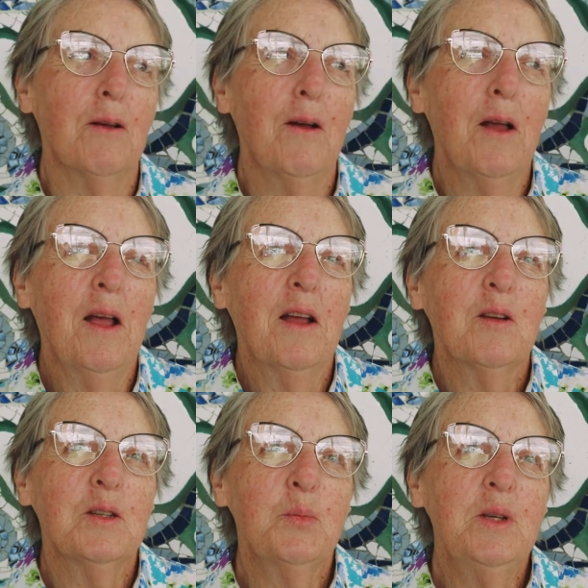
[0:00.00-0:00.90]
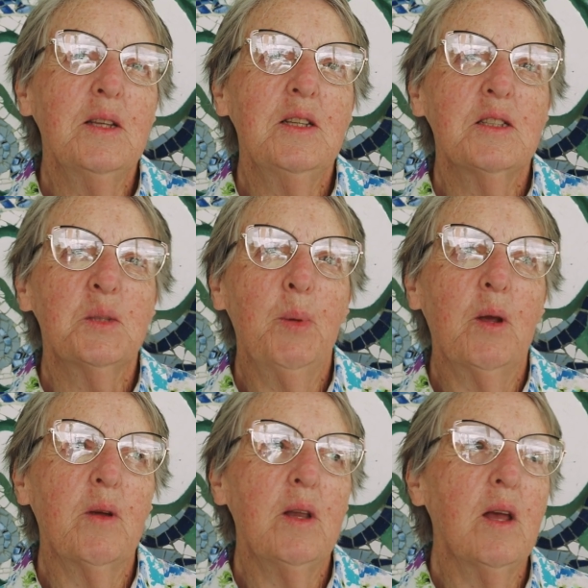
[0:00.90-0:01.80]
because we only just
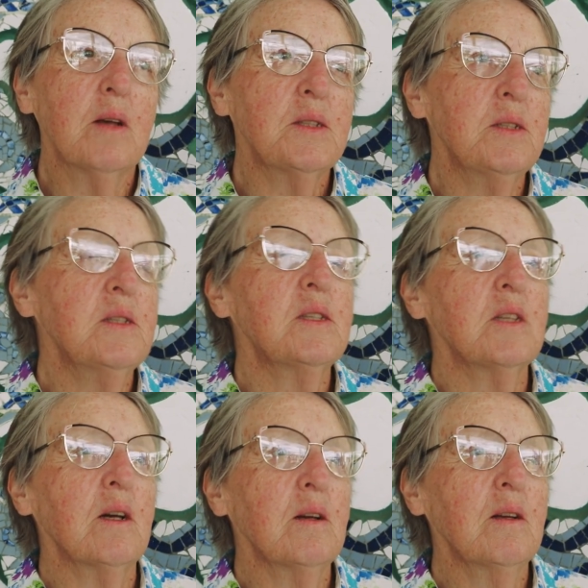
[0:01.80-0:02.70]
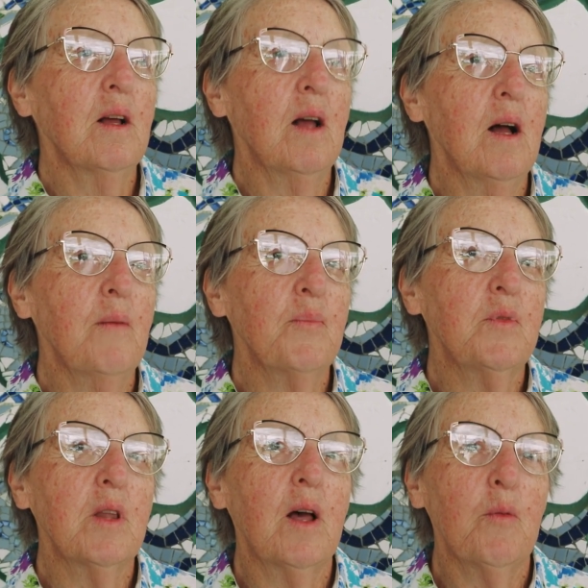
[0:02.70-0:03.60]
buried our sister
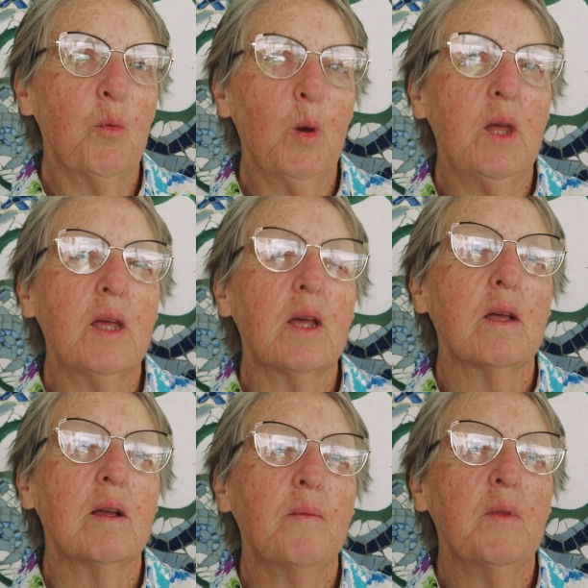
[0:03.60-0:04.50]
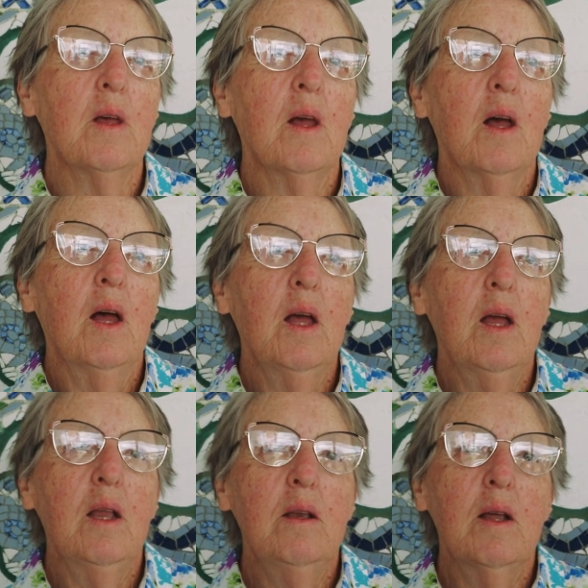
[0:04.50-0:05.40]
last week,
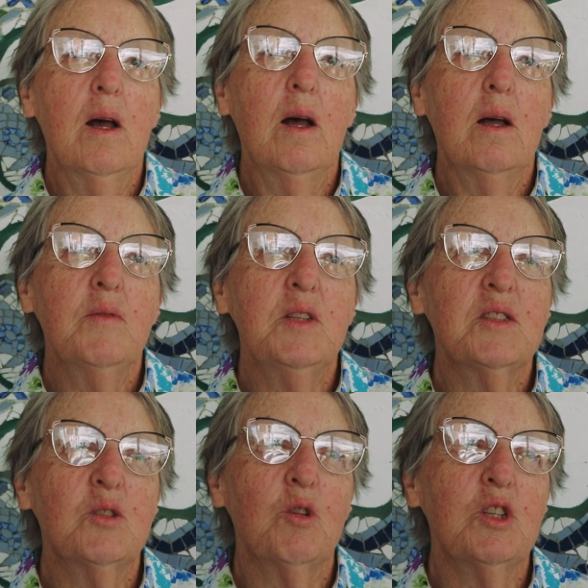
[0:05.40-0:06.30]
and this